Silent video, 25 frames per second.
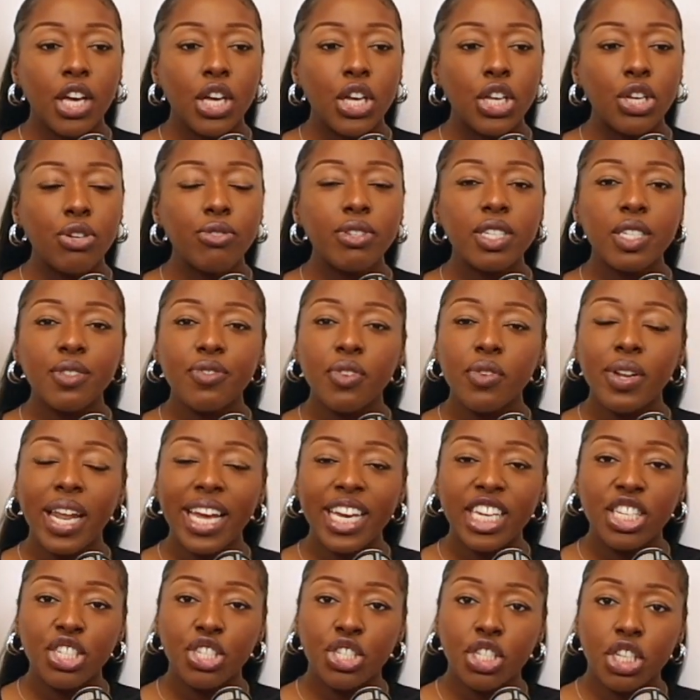you just feel
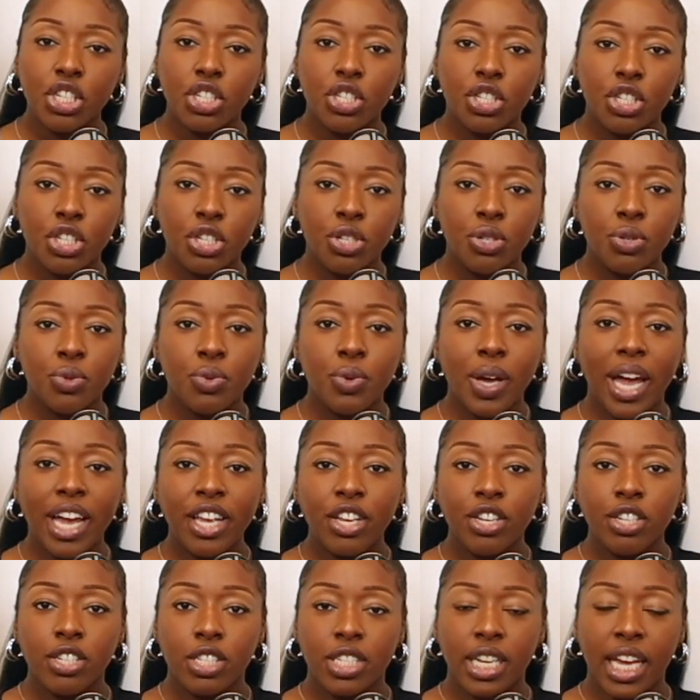like it's just you
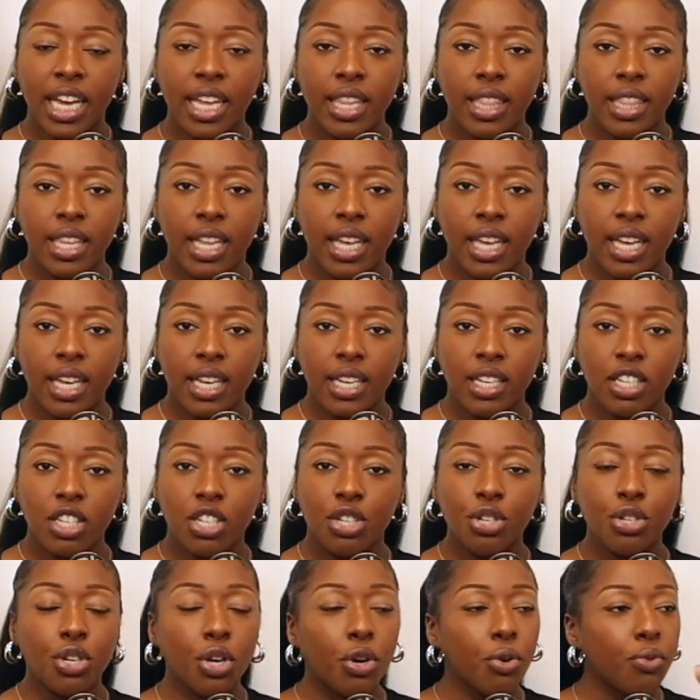and your date there.
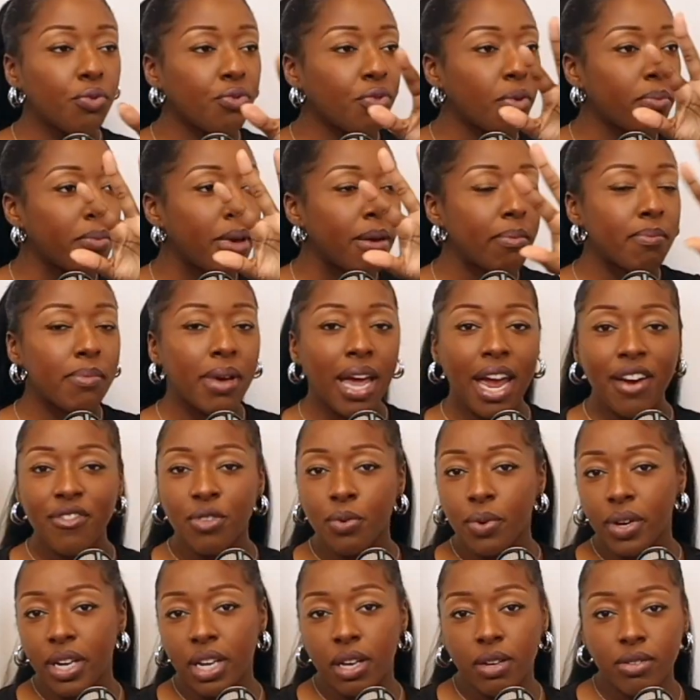You don't remember
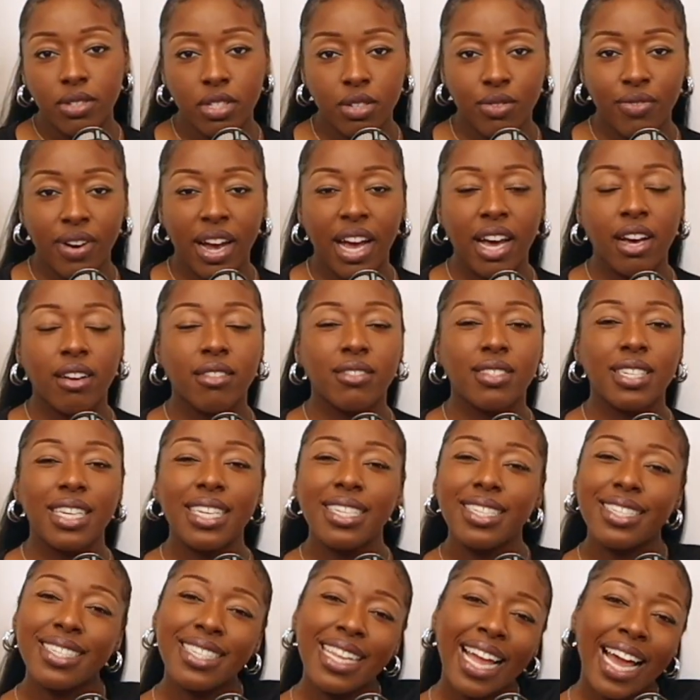everyone else around.
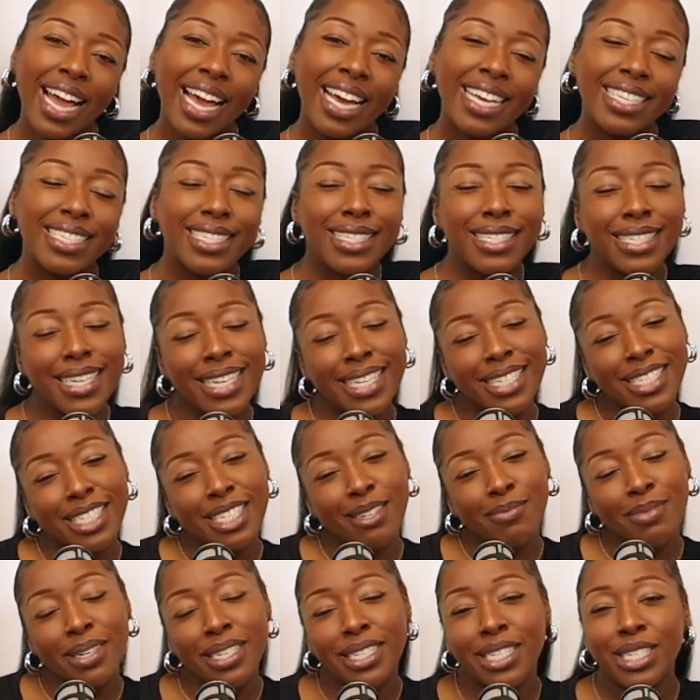It's nice, it's
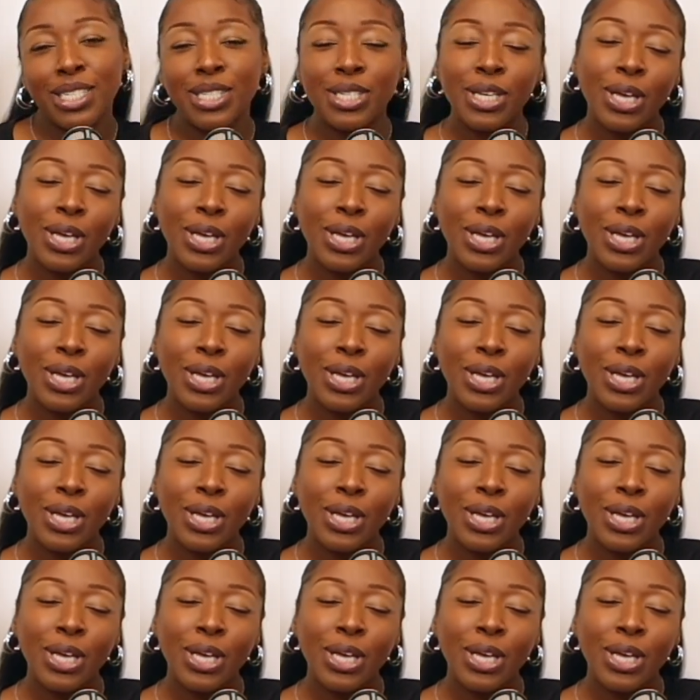intimate, it's